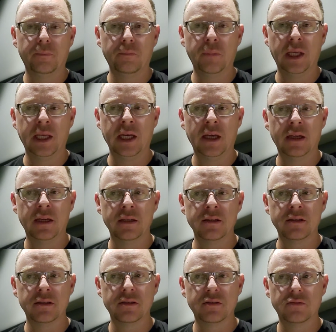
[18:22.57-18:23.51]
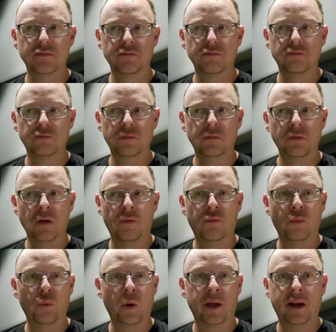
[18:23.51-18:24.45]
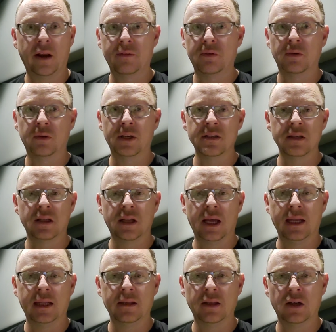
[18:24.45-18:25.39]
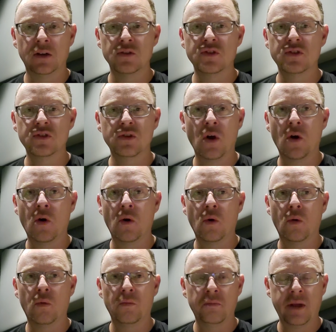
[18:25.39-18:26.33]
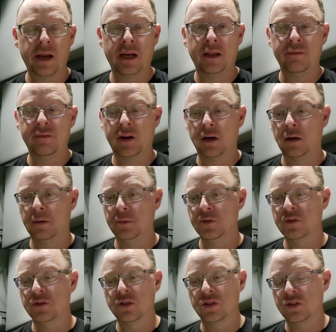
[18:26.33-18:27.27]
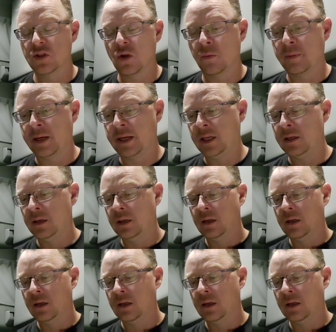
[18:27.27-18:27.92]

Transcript: because of whatever reason. Like, there's so many variables, just so many.